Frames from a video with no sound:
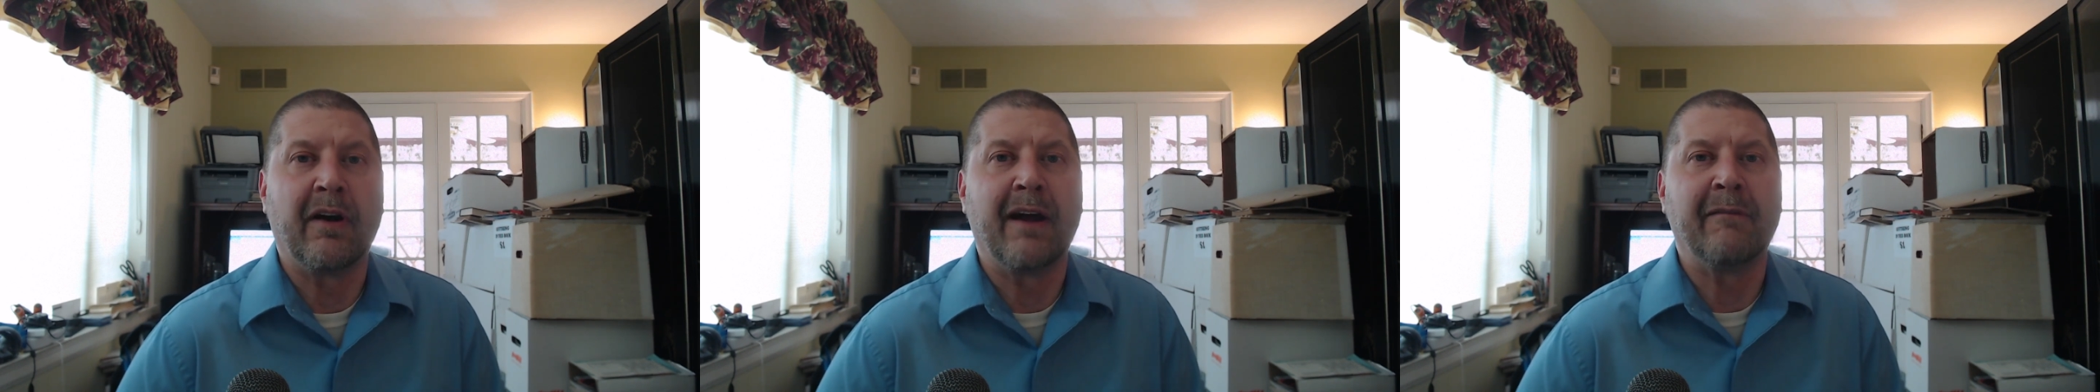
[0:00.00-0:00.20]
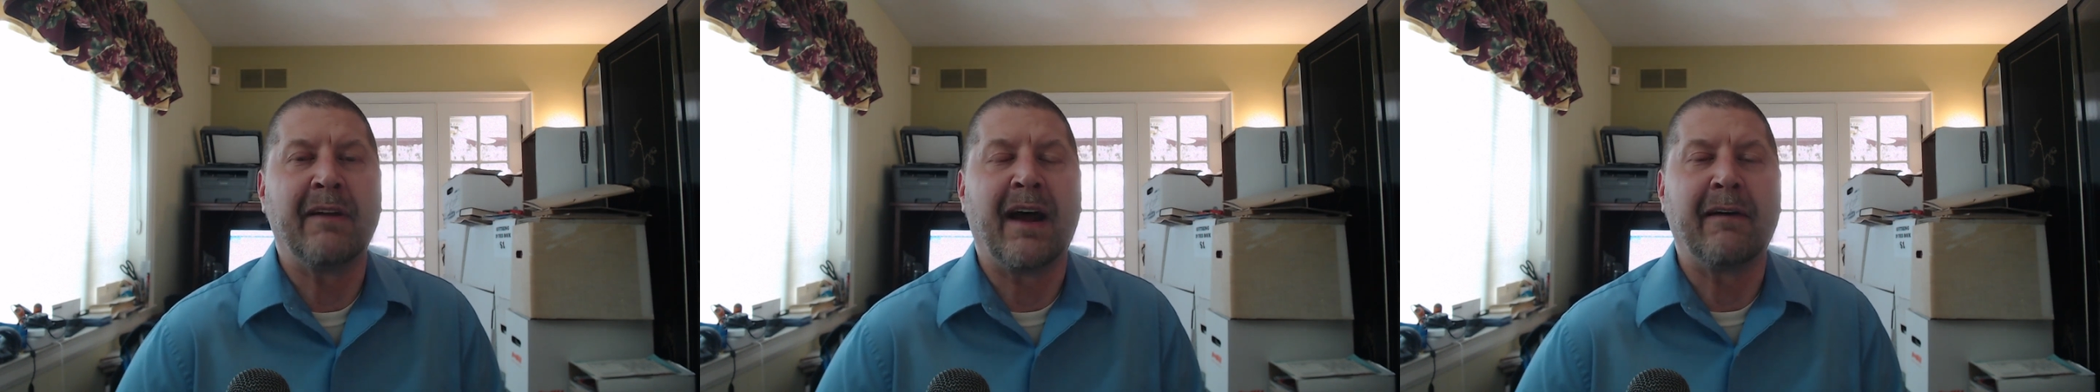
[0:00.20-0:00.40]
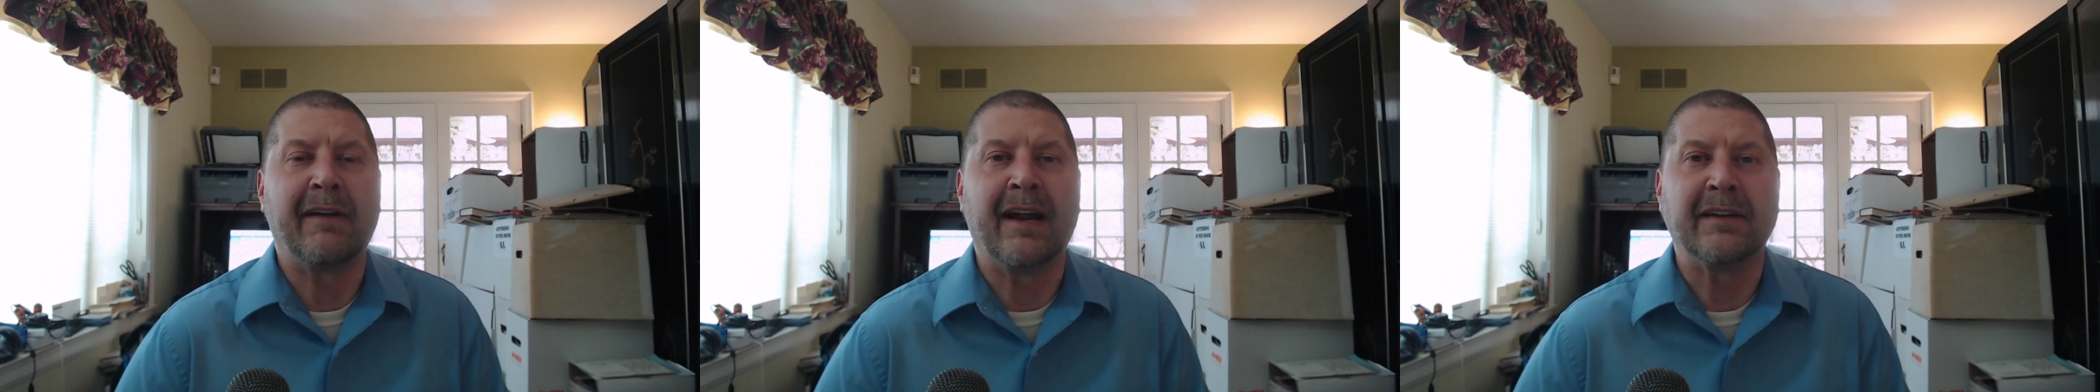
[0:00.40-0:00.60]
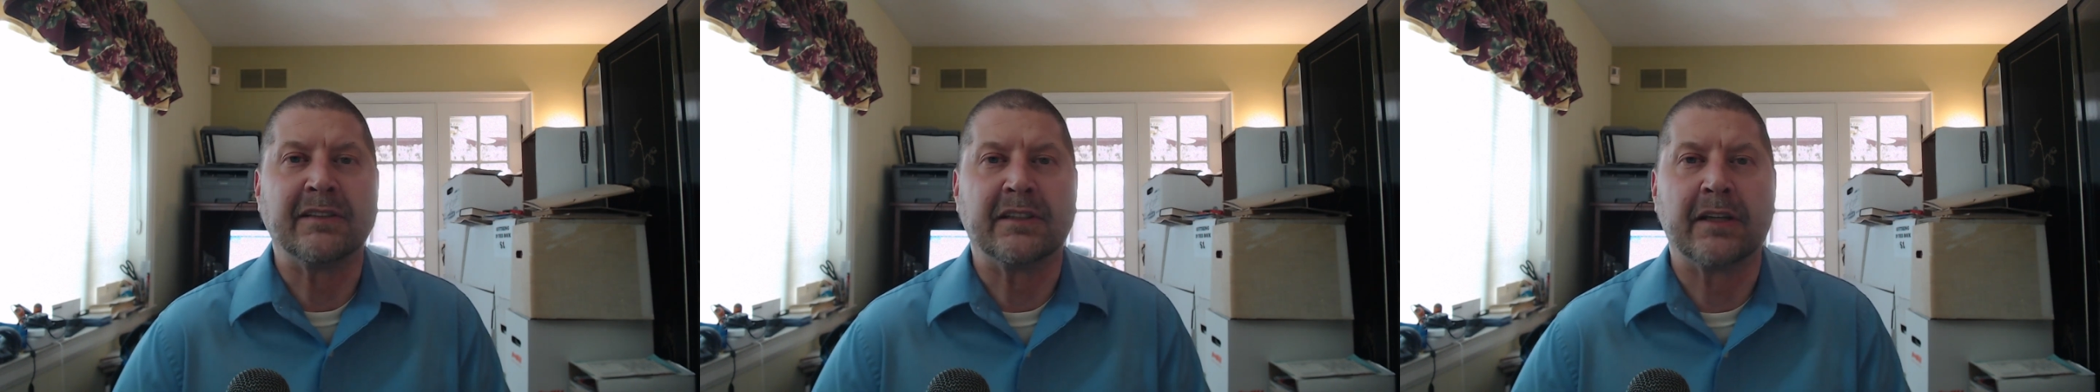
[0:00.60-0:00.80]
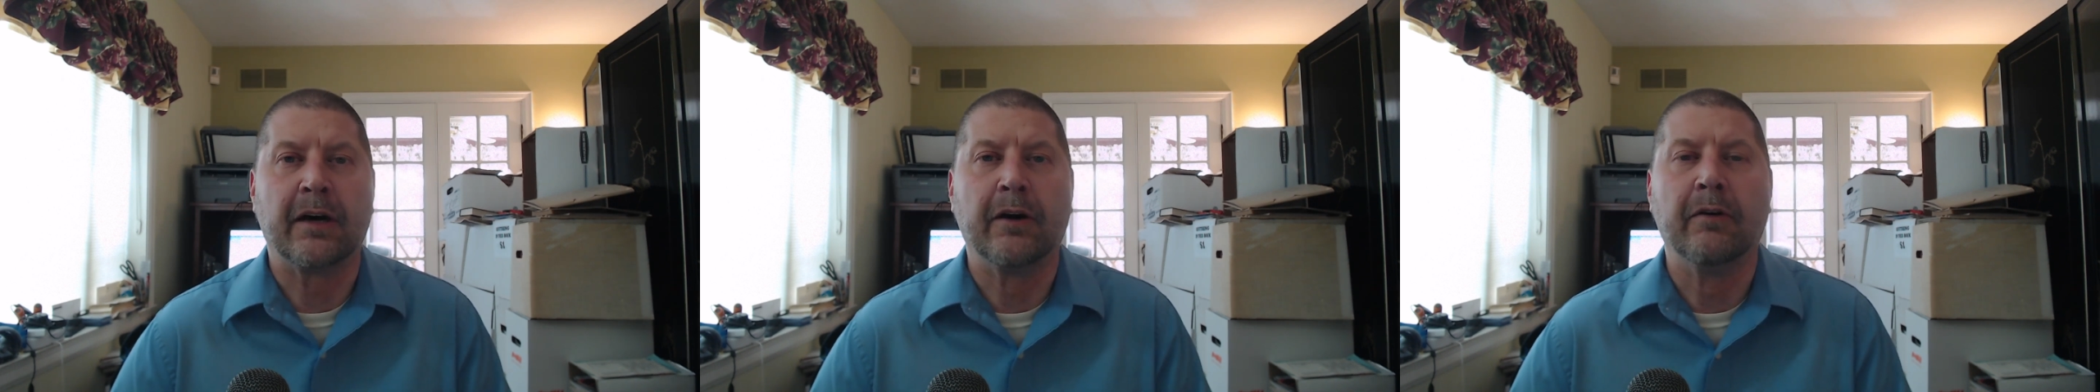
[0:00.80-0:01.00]
I've not done
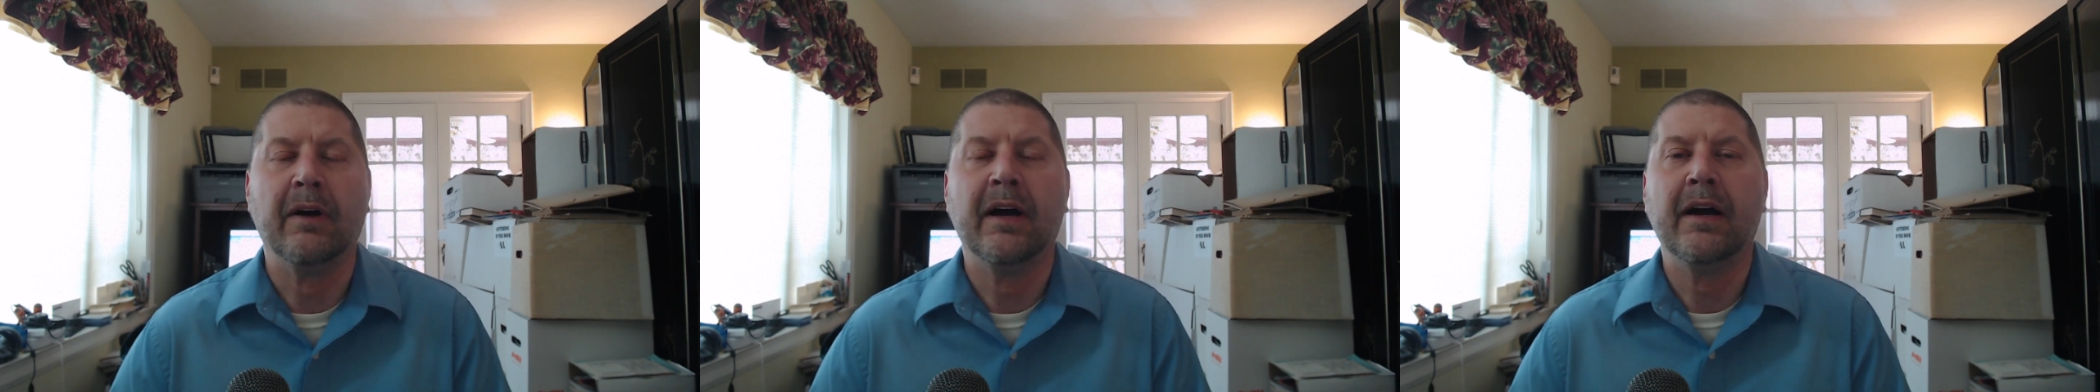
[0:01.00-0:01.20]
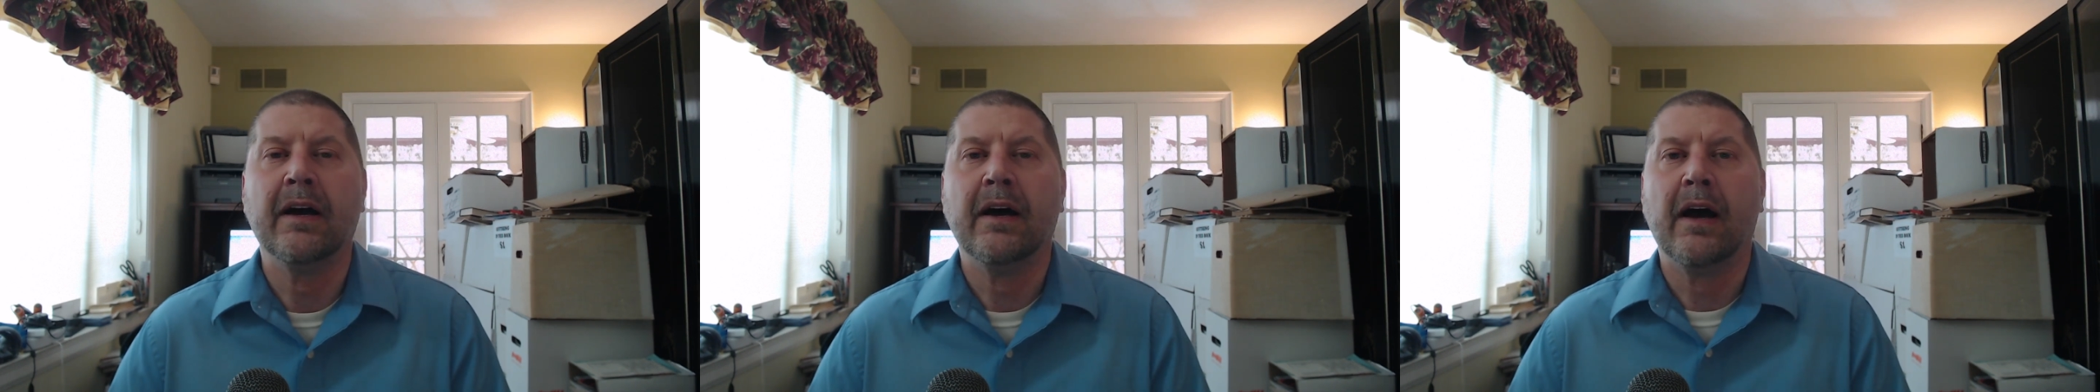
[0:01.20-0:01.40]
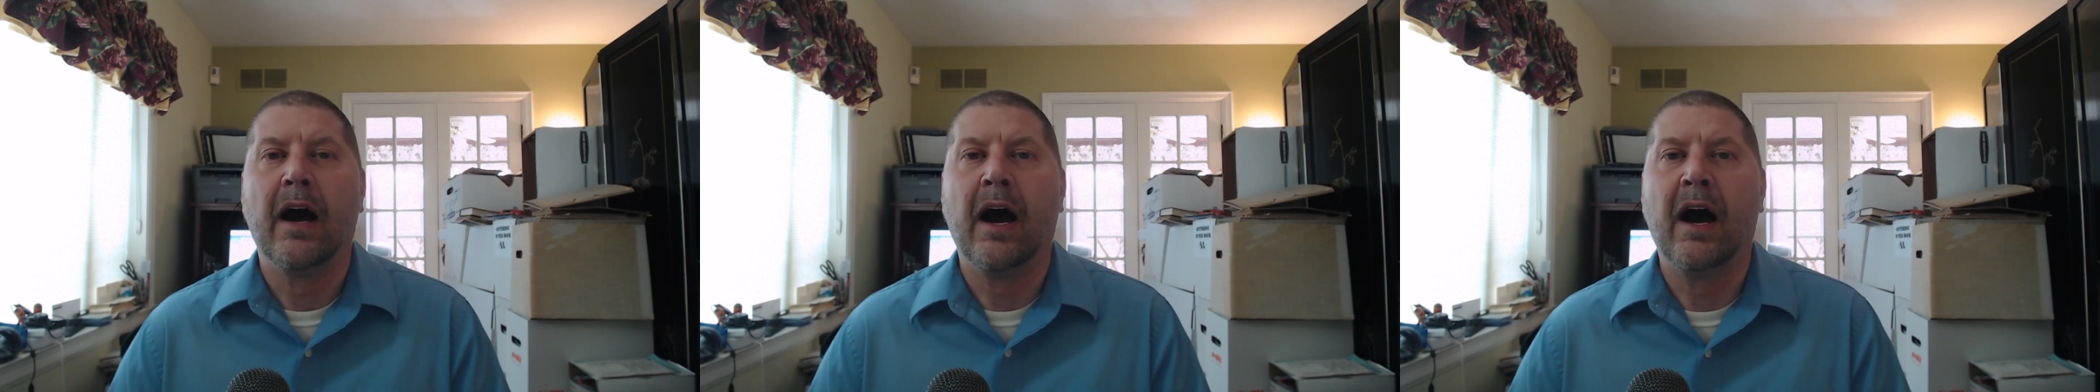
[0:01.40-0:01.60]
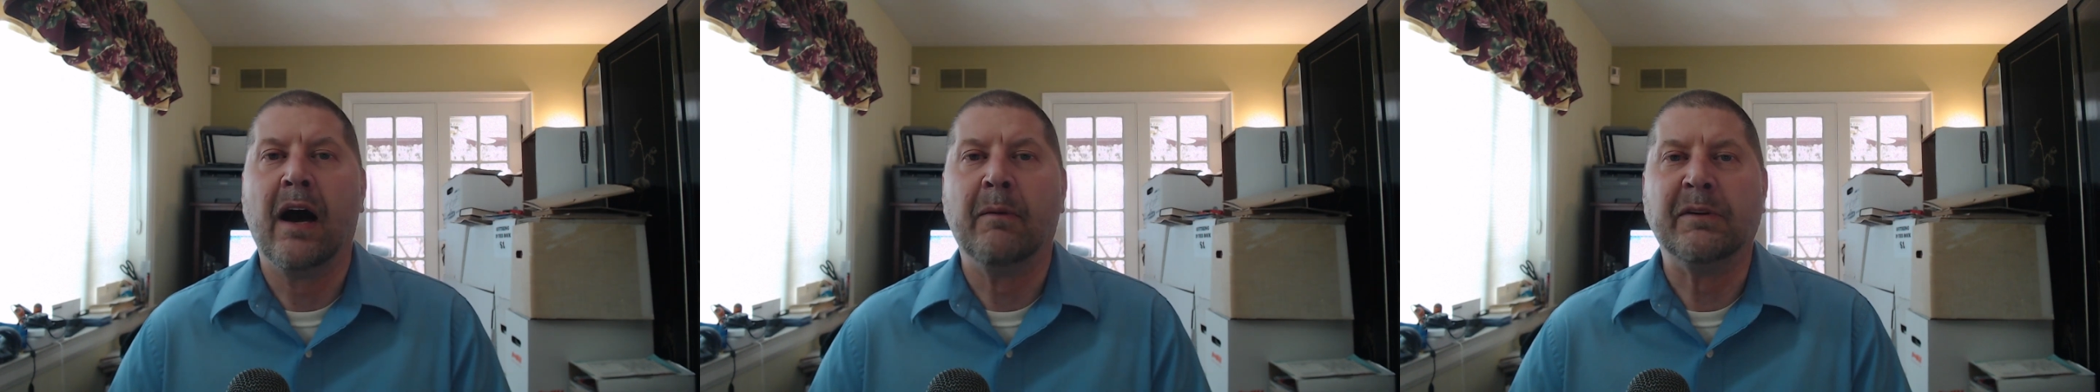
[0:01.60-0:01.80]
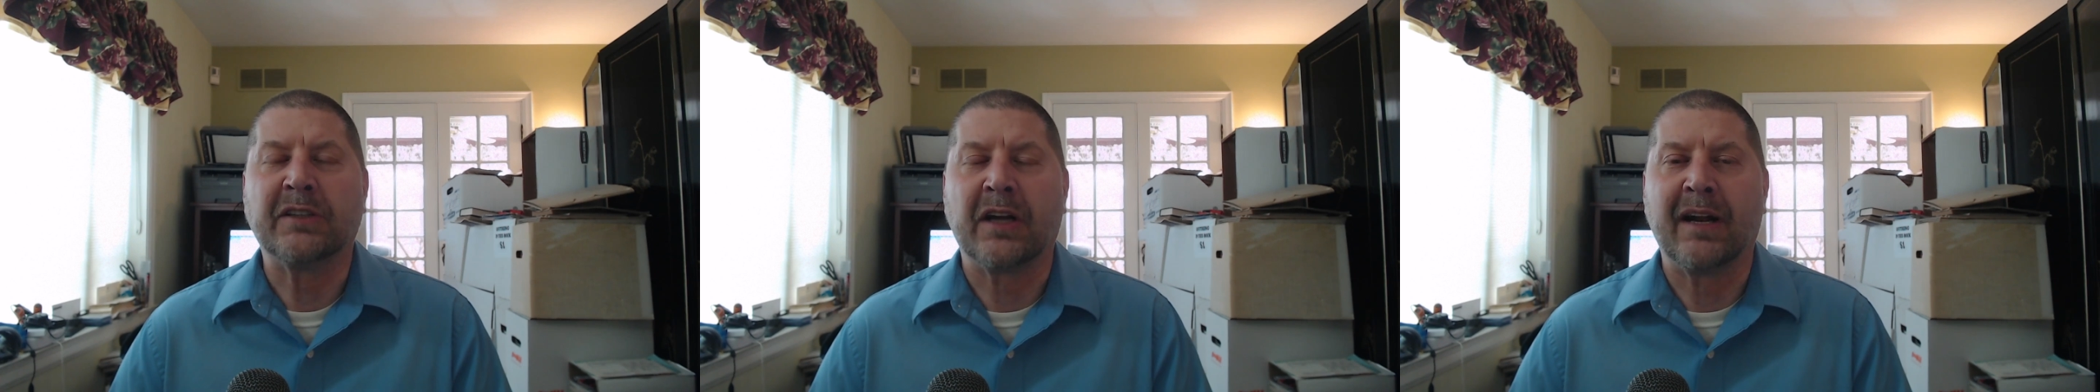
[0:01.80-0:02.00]
so,
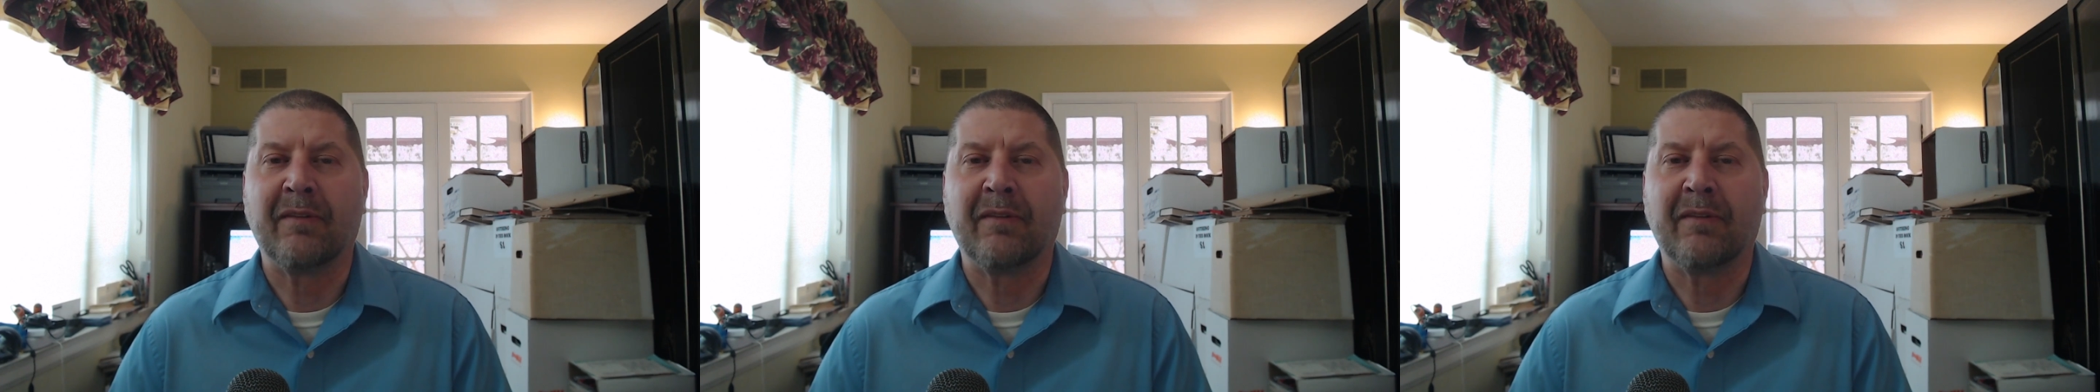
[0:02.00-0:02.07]
but you're going to